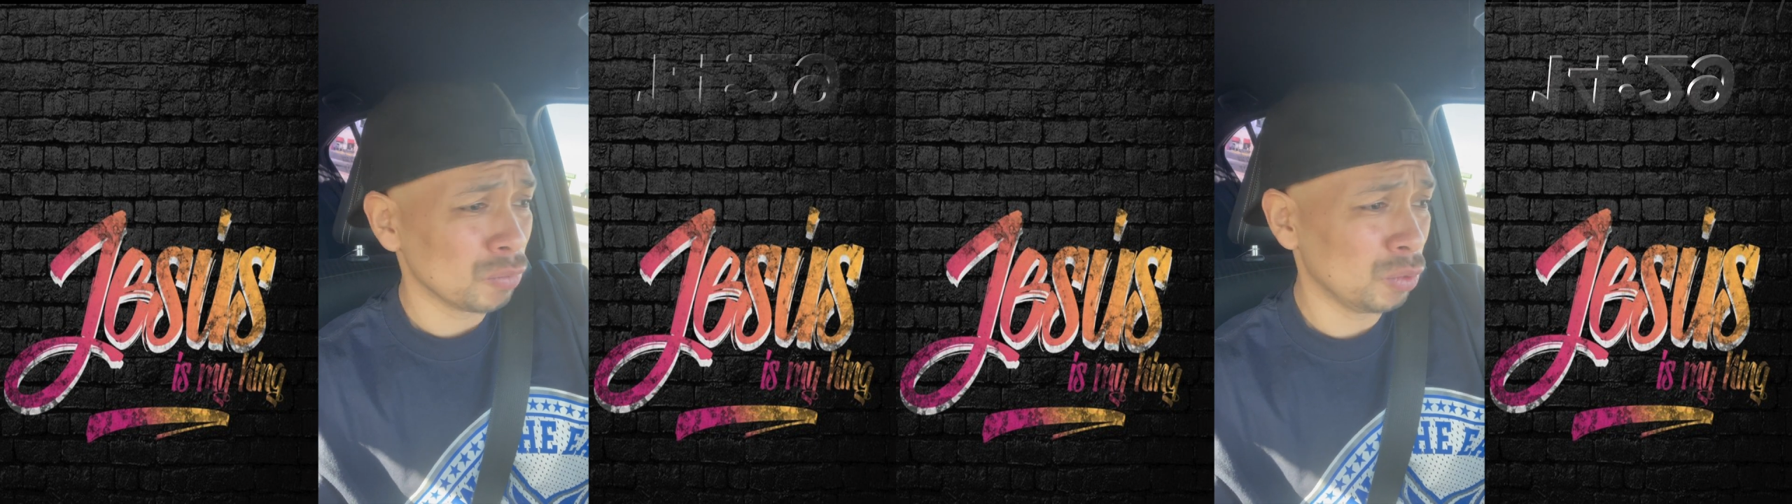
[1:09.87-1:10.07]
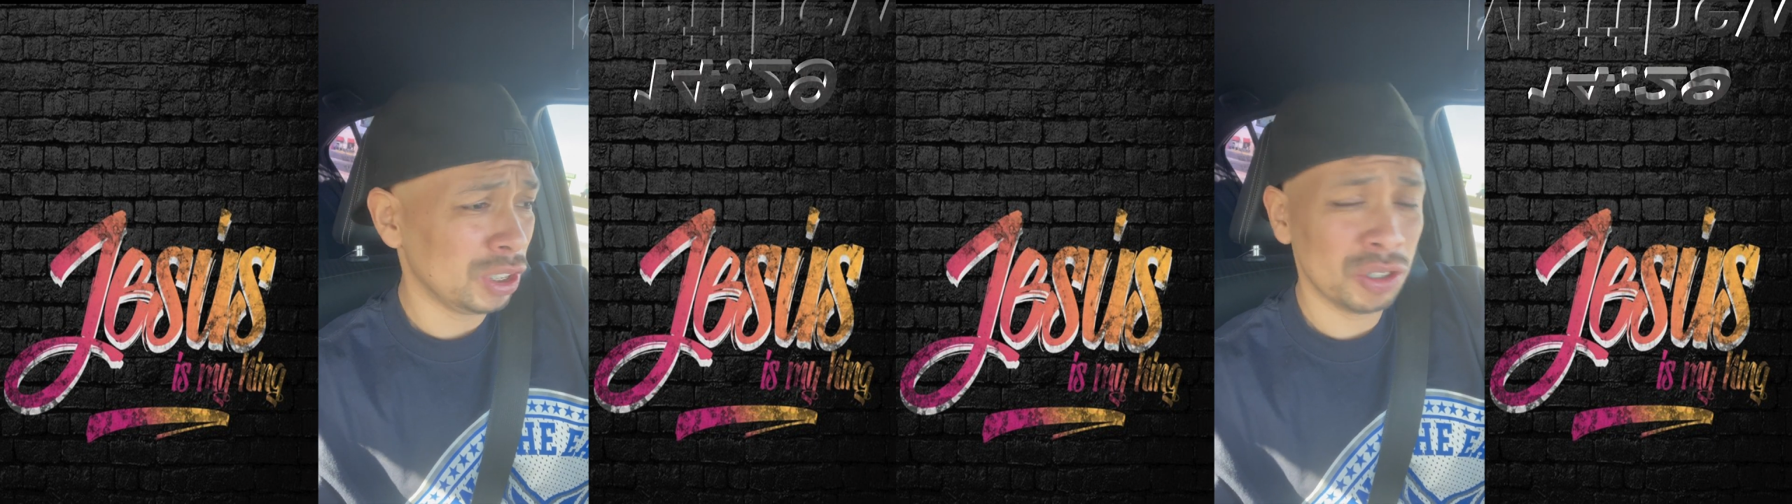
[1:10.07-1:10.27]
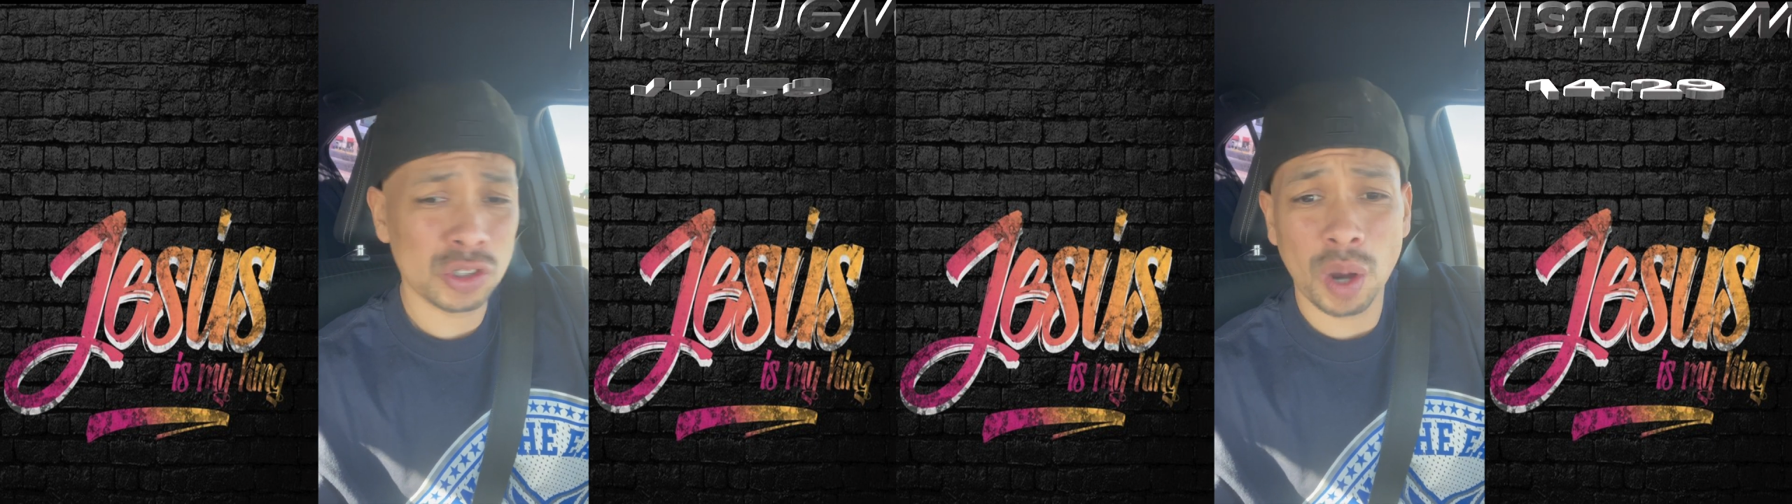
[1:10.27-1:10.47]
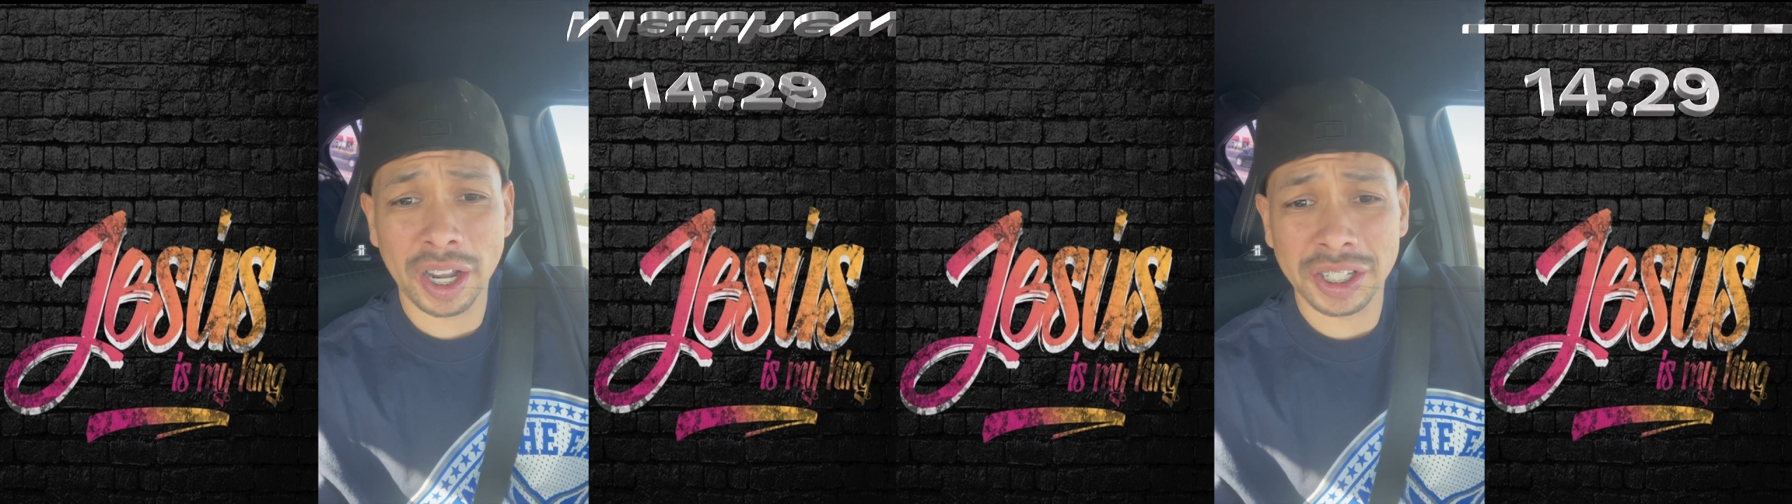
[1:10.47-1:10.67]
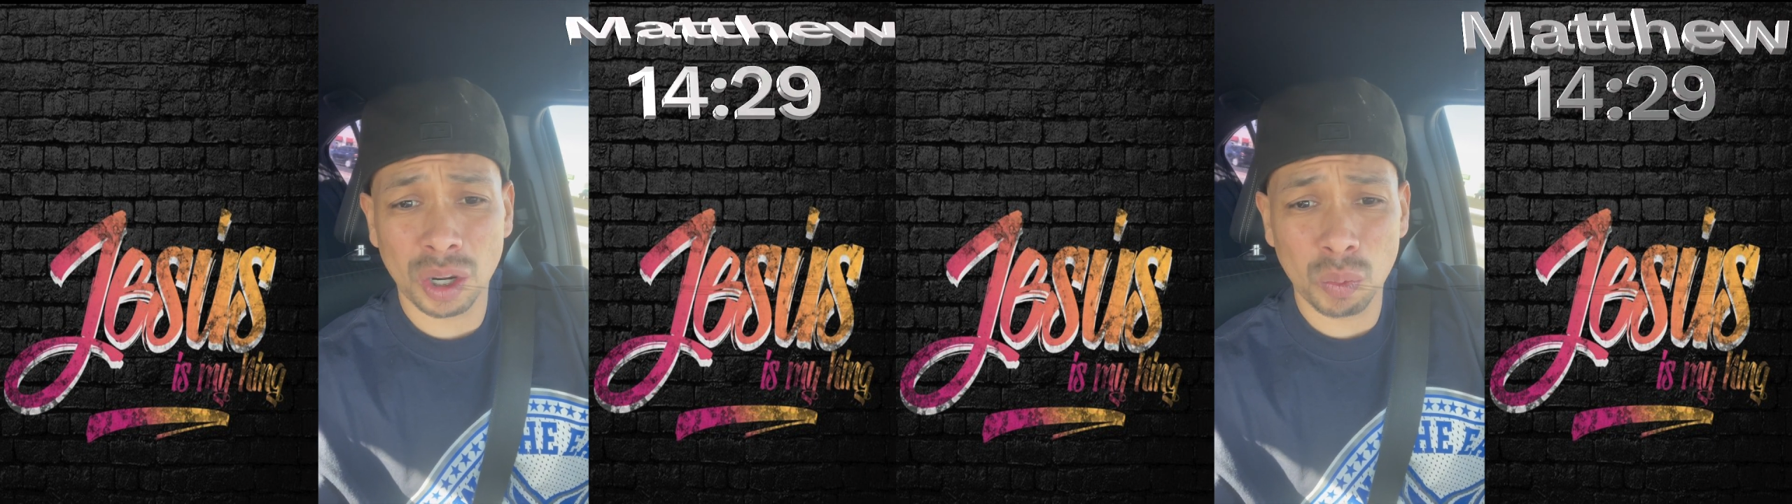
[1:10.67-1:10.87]
when he was
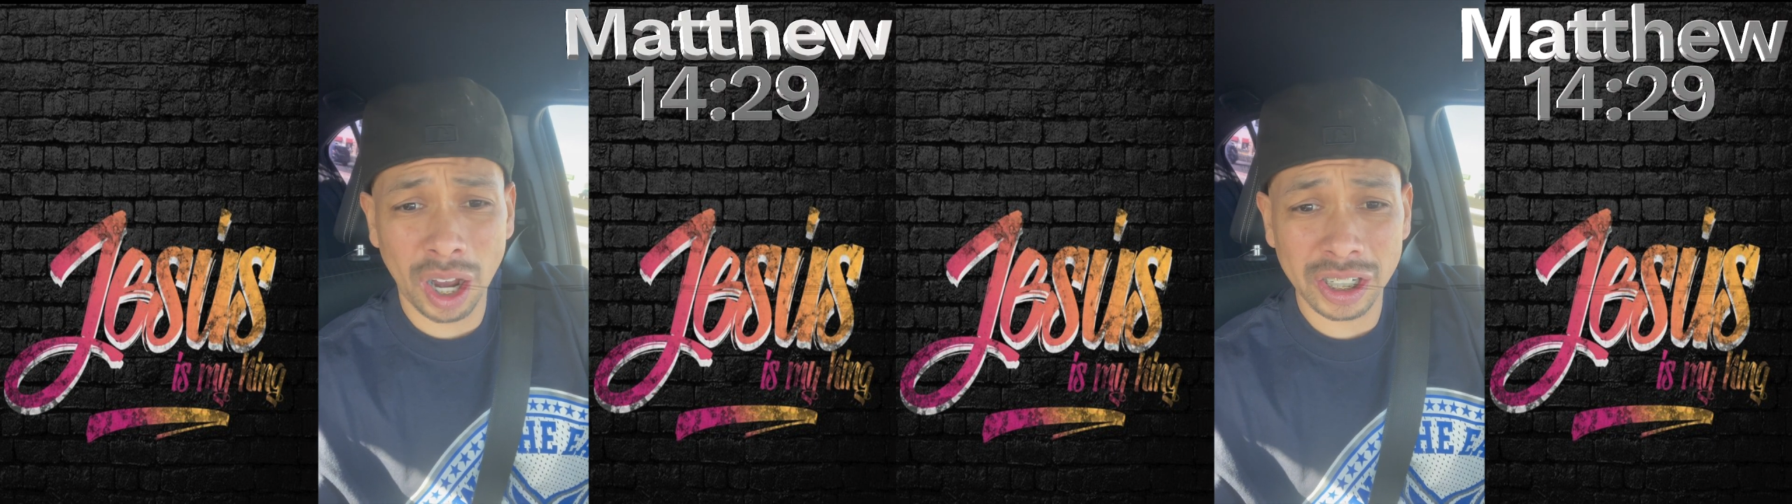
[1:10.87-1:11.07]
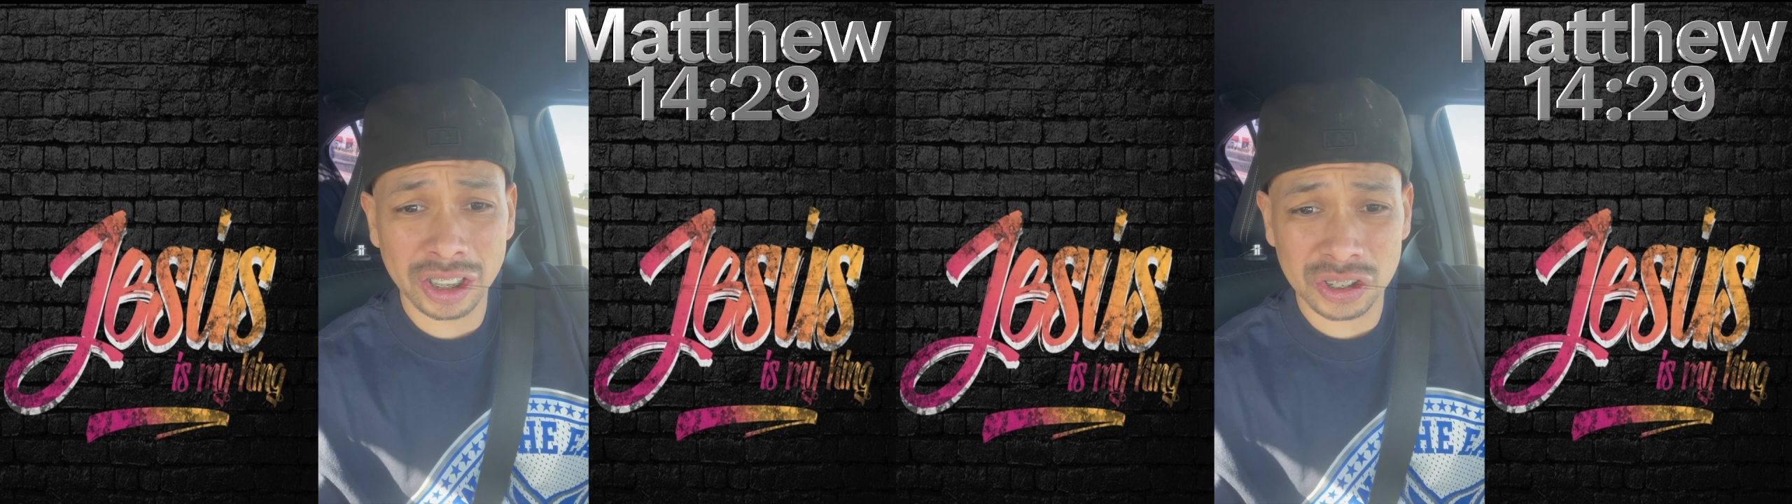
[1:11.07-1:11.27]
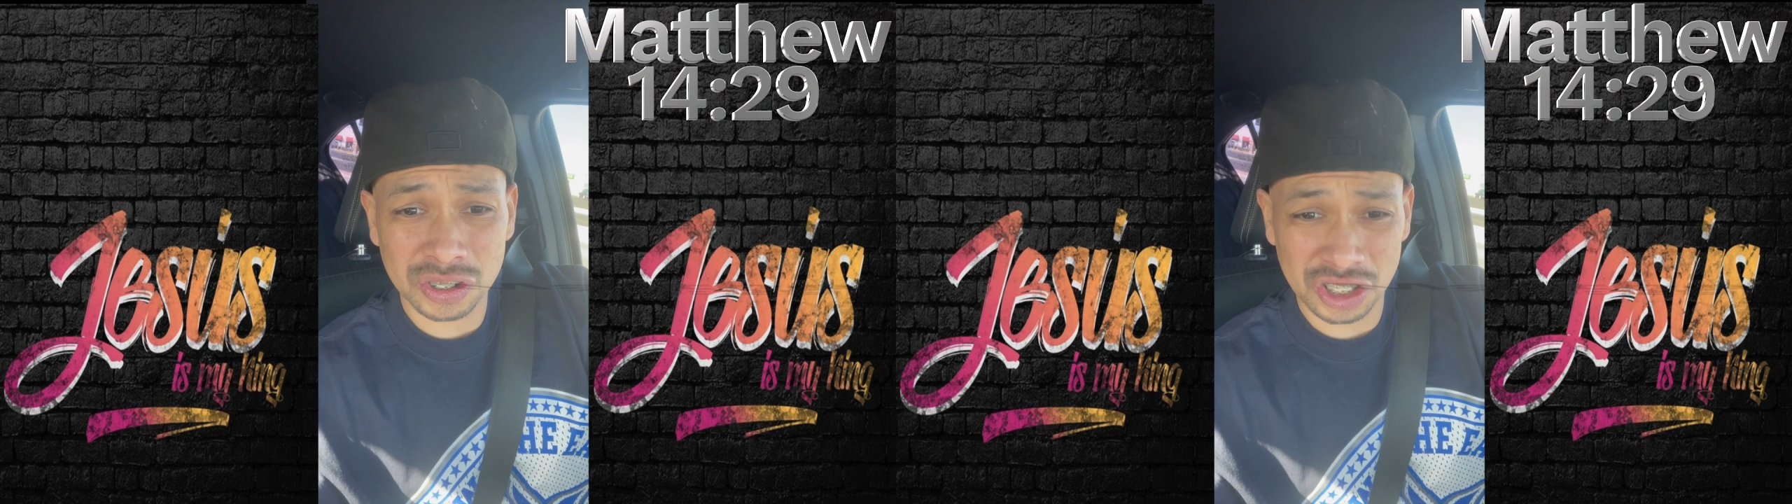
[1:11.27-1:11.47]
walking on water to